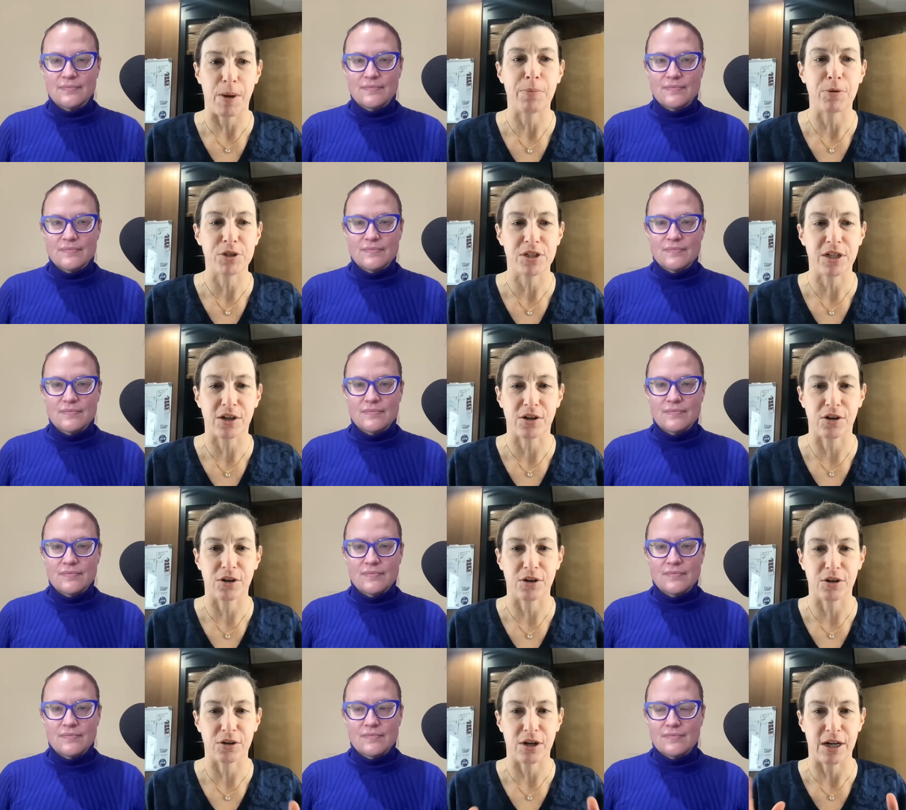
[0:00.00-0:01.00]
Speaker 1: bumper
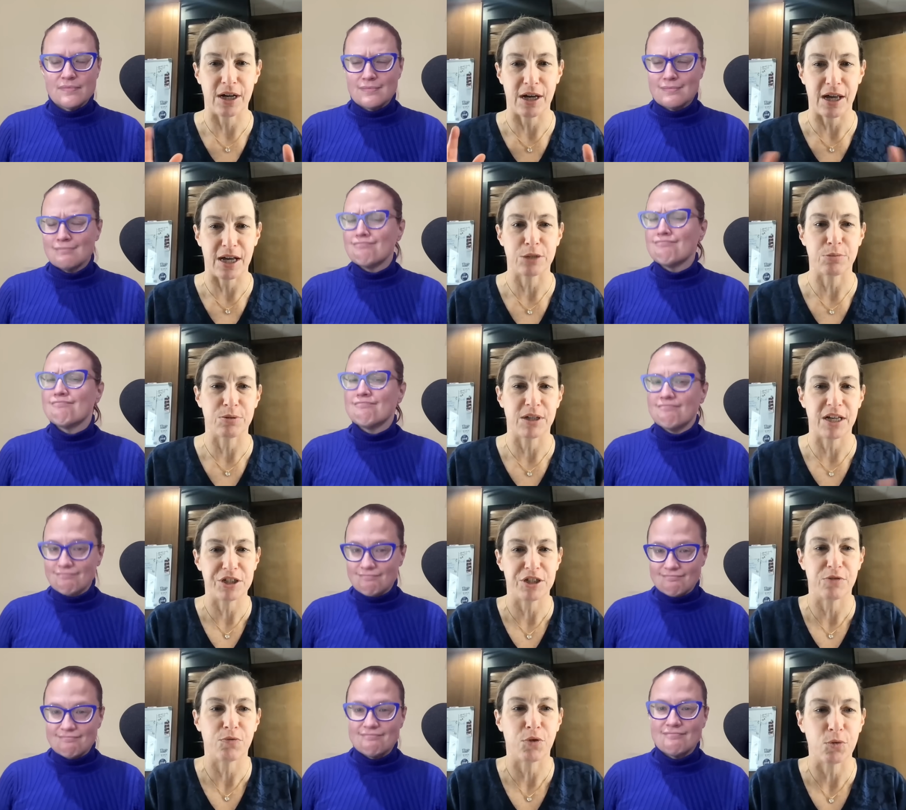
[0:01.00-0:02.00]
sticker uh,
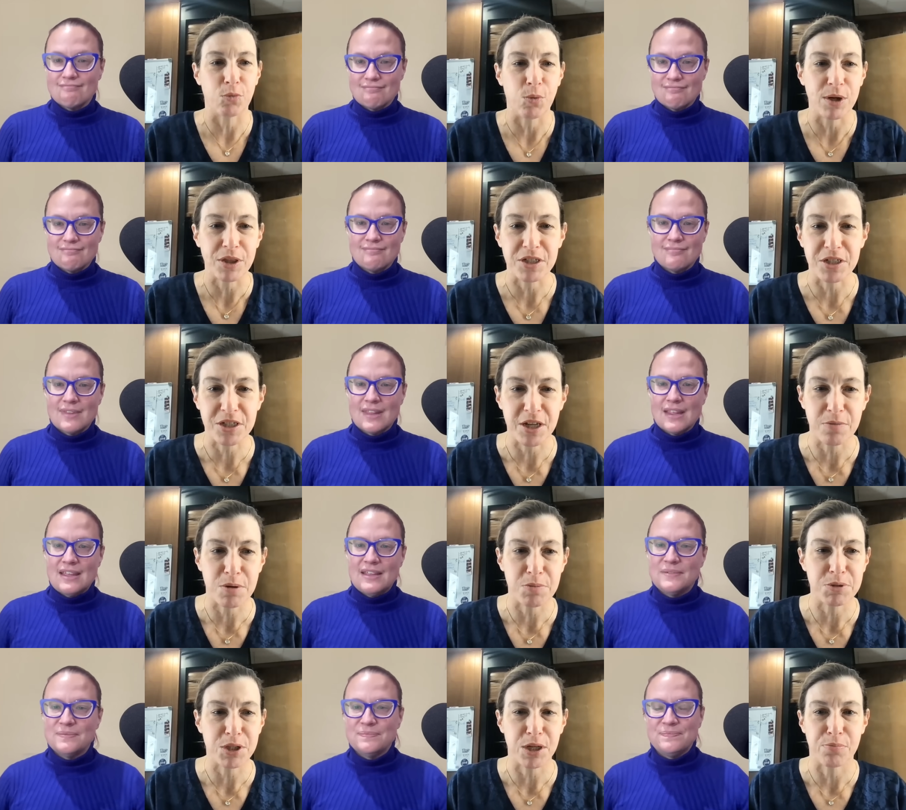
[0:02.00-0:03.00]
explanation for what the
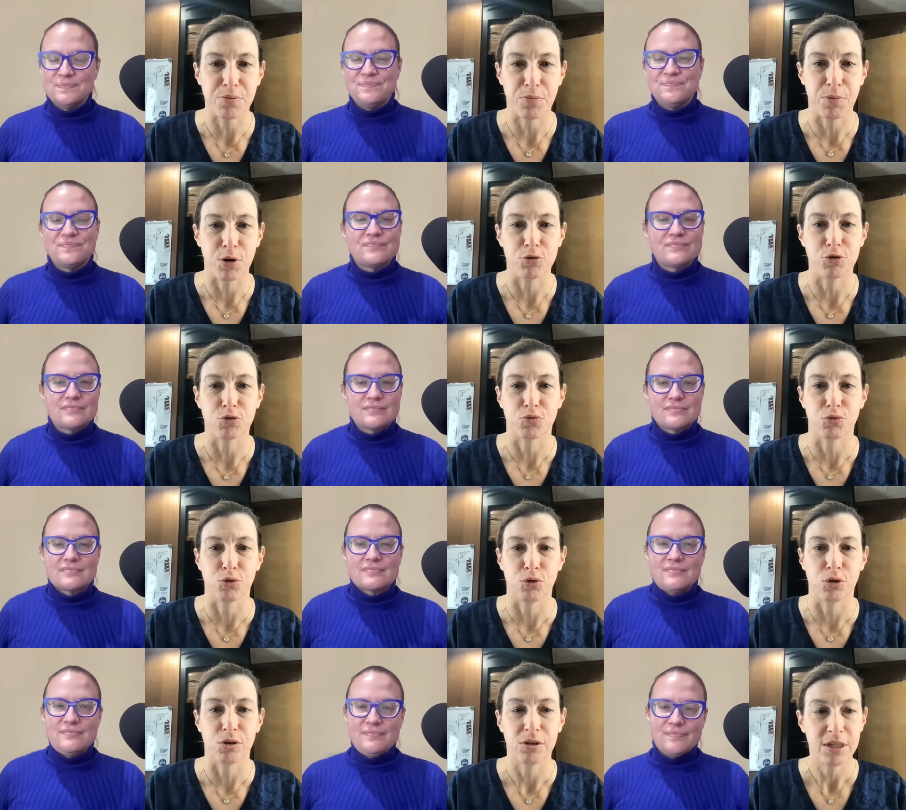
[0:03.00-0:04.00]
CMMC proposed
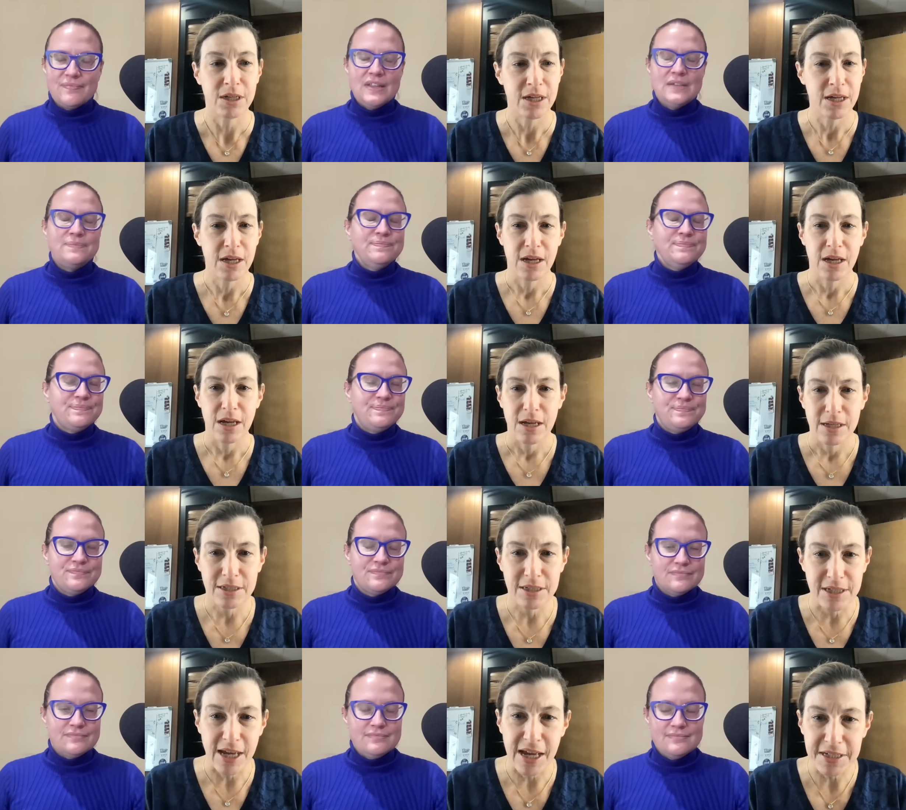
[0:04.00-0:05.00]
rule mm-hmm.
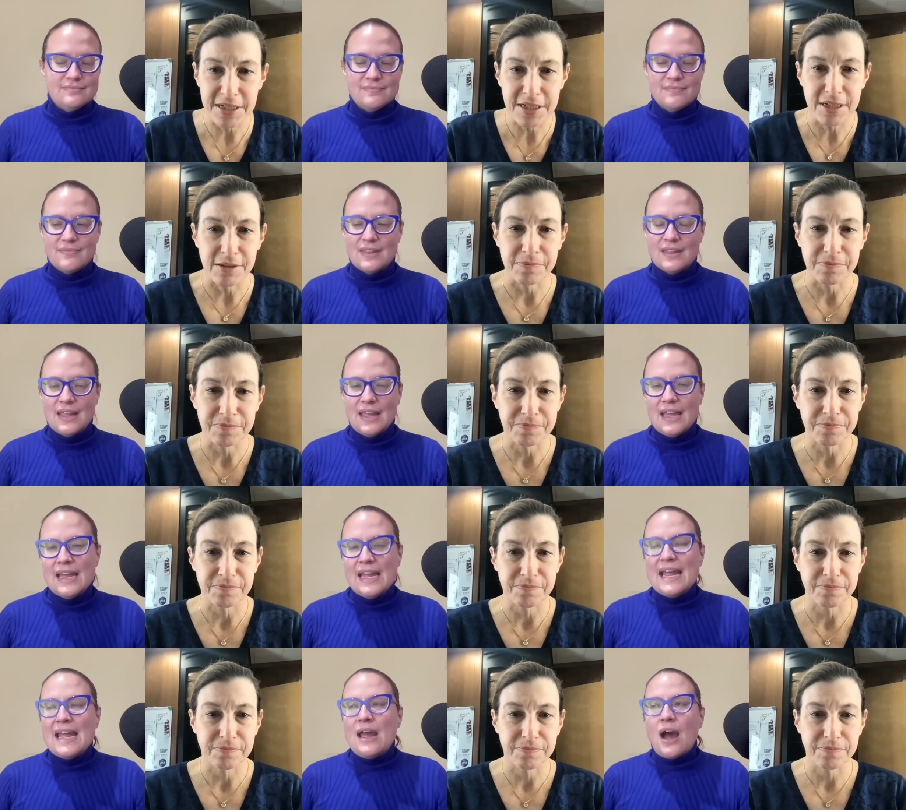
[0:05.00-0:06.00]
says?
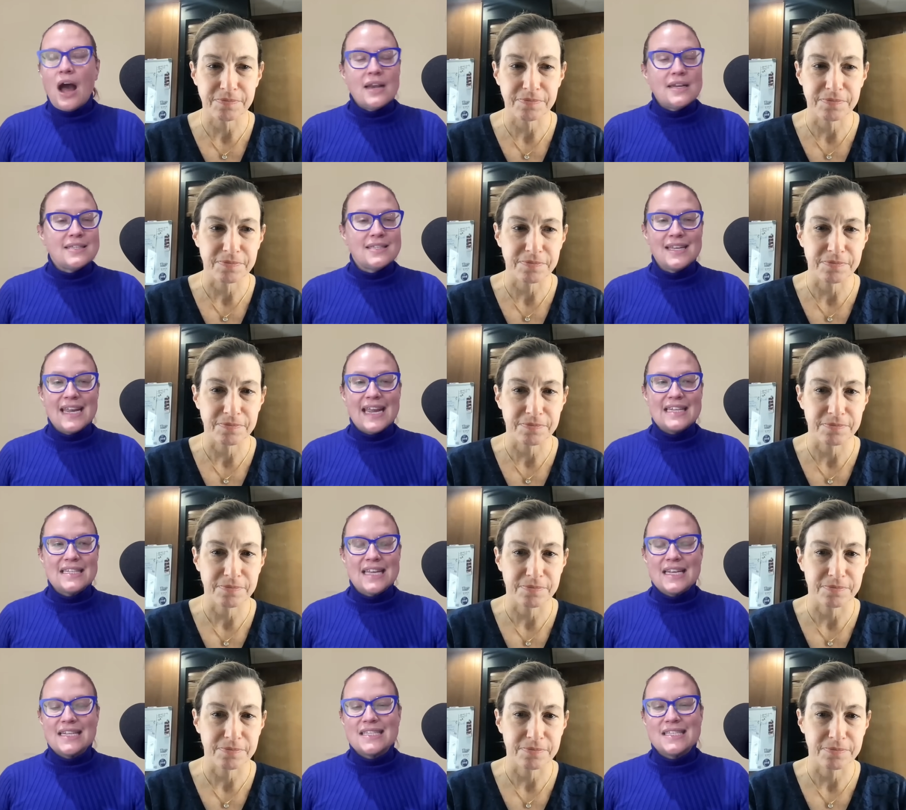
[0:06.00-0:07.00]
Speaker 2: Honestly, it's
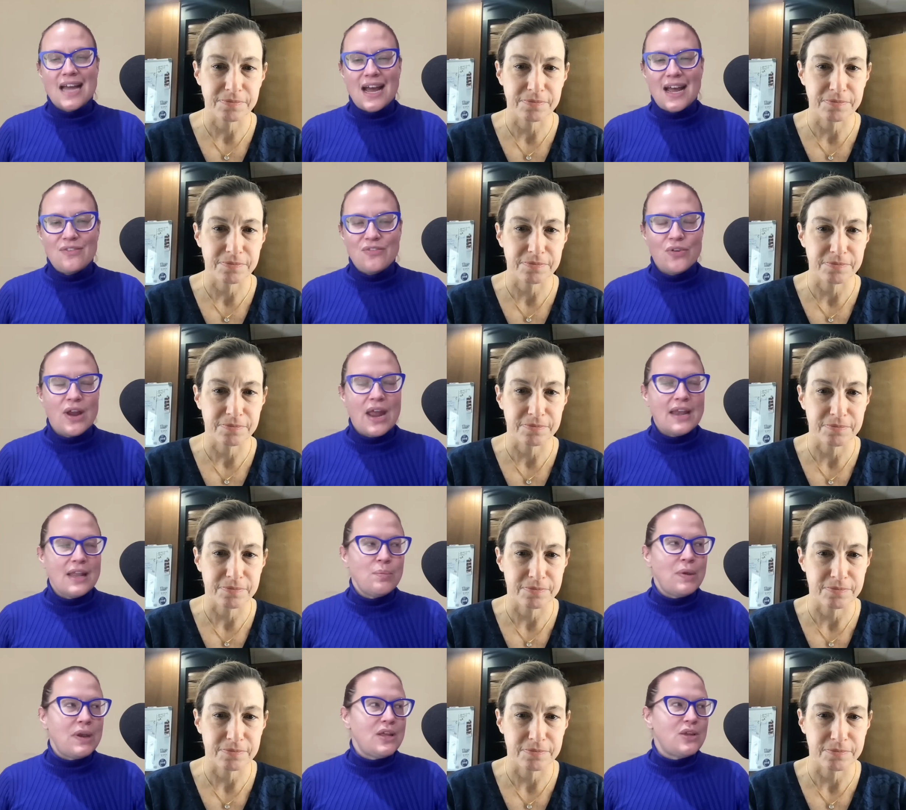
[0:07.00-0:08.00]
it's not for
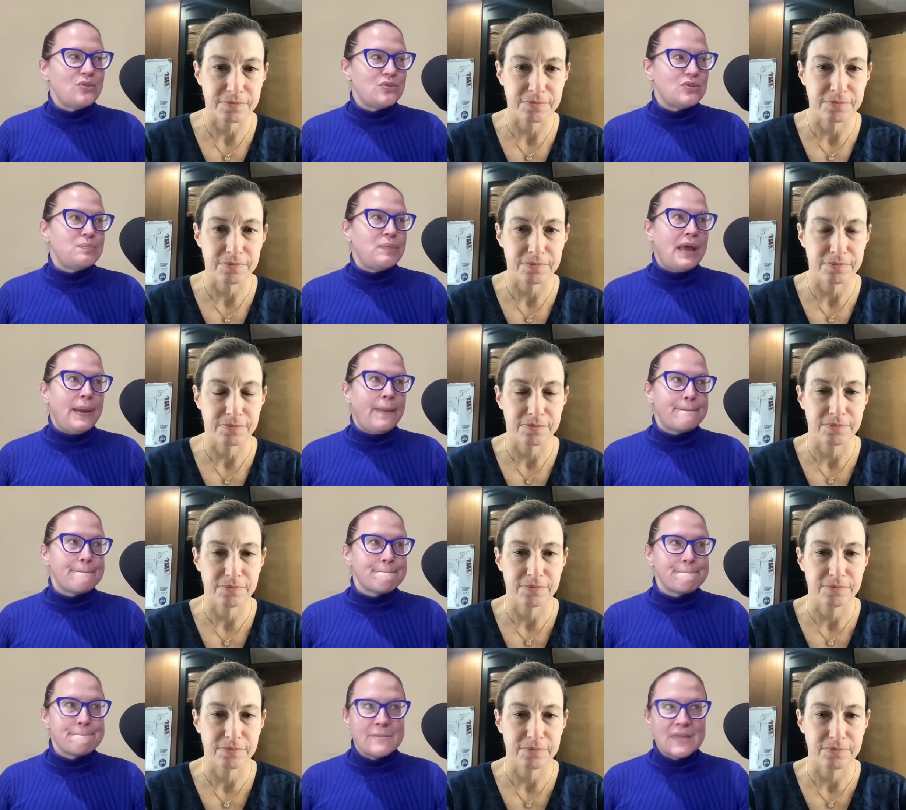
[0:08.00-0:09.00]
anybody who's been
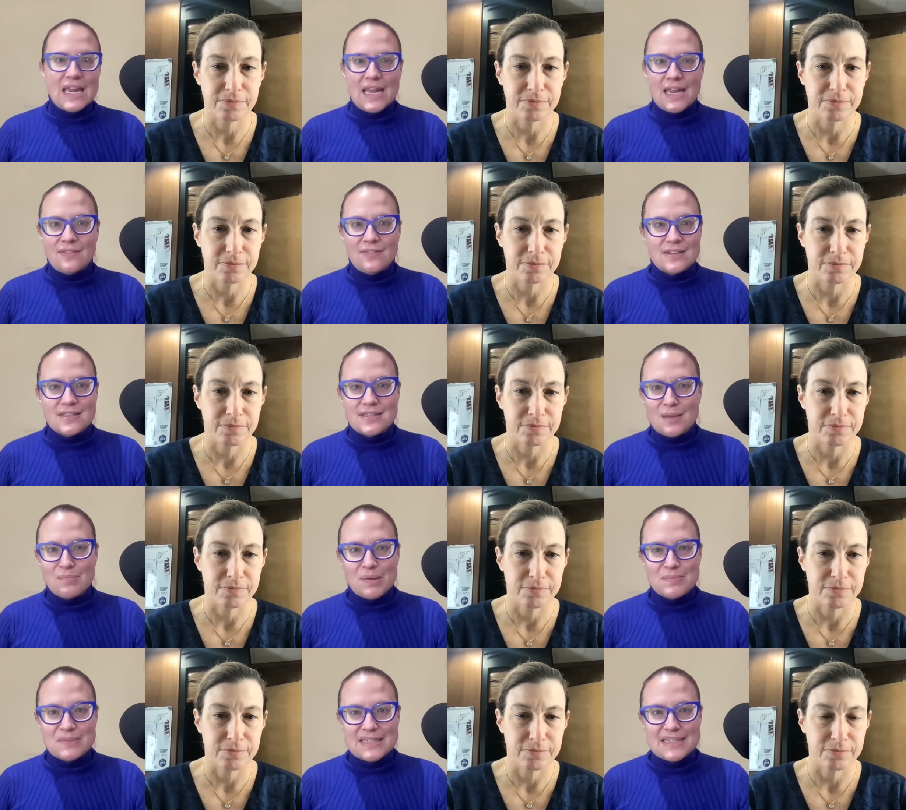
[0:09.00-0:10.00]
in the
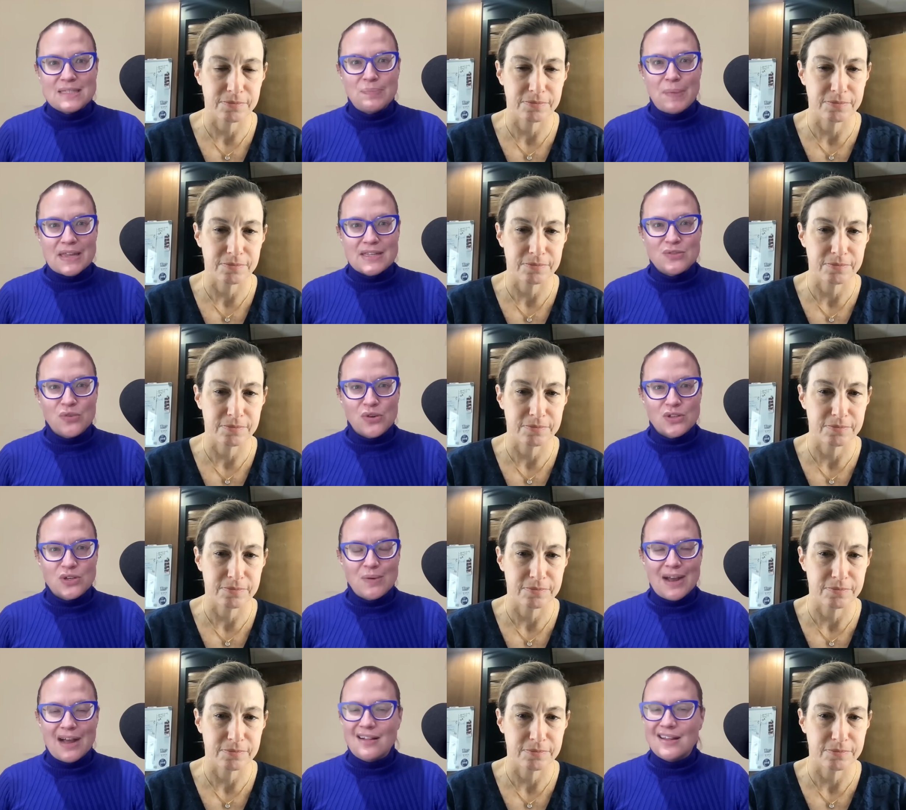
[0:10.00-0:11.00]
CMMC space for a little
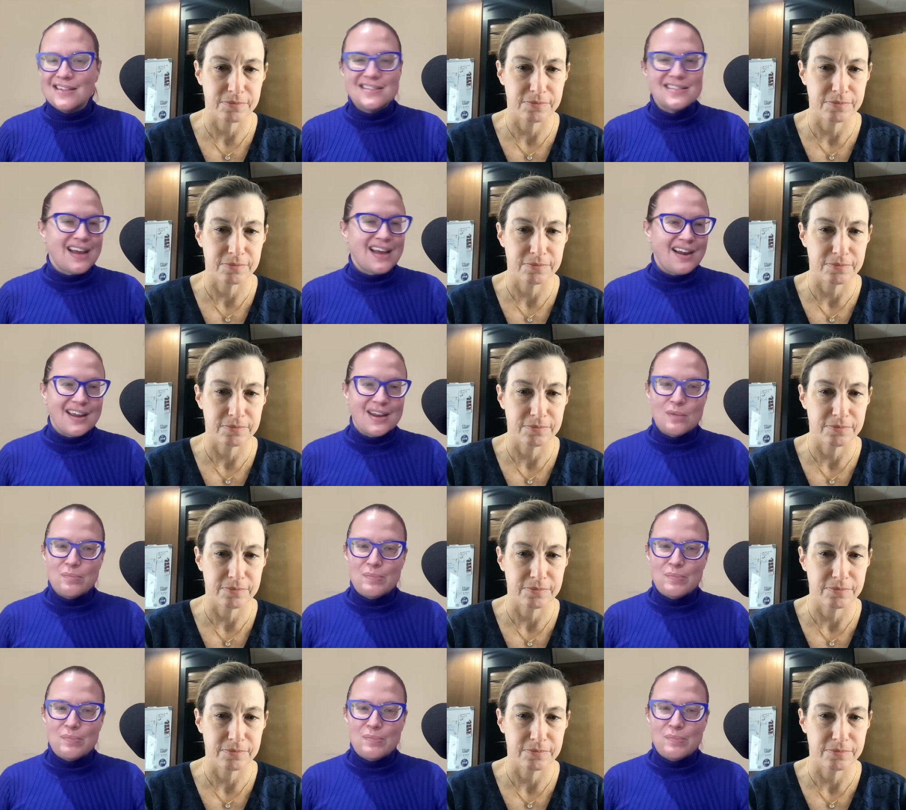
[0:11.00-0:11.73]
while, it's not going to